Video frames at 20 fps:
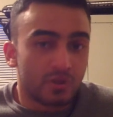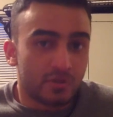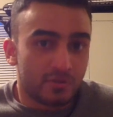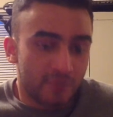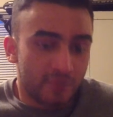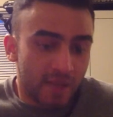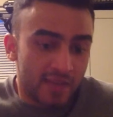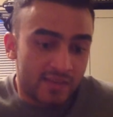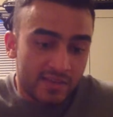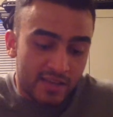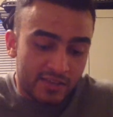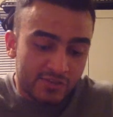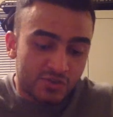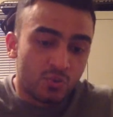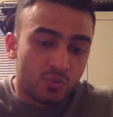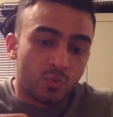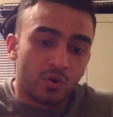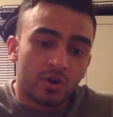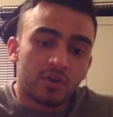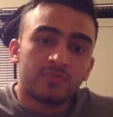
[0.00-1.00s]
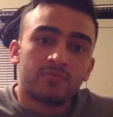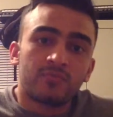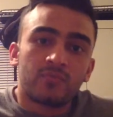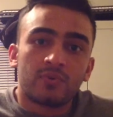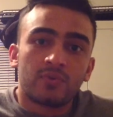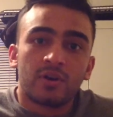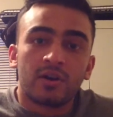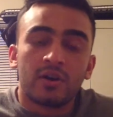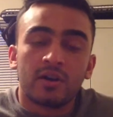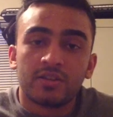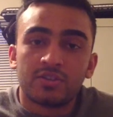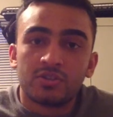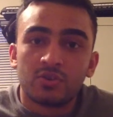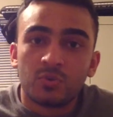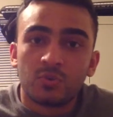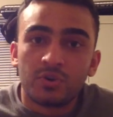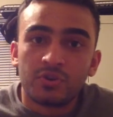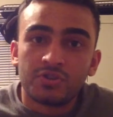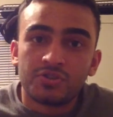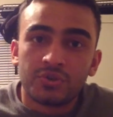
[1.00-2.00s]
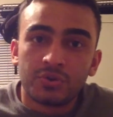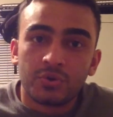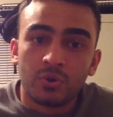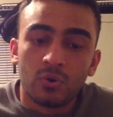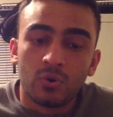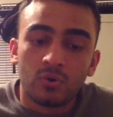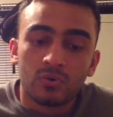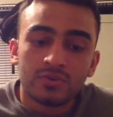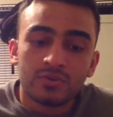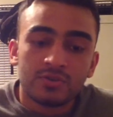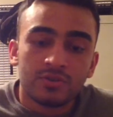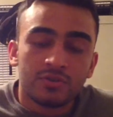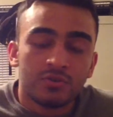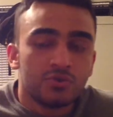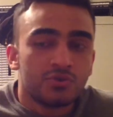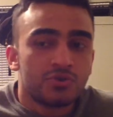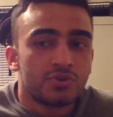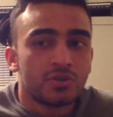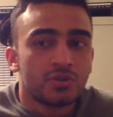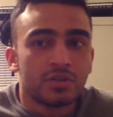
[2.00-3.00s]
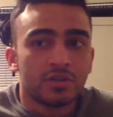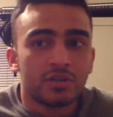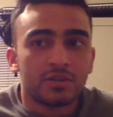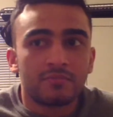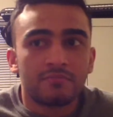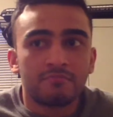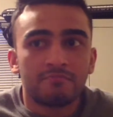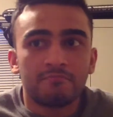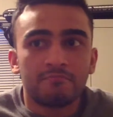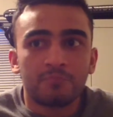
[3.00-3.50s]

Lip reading: as you work towards your goals, you should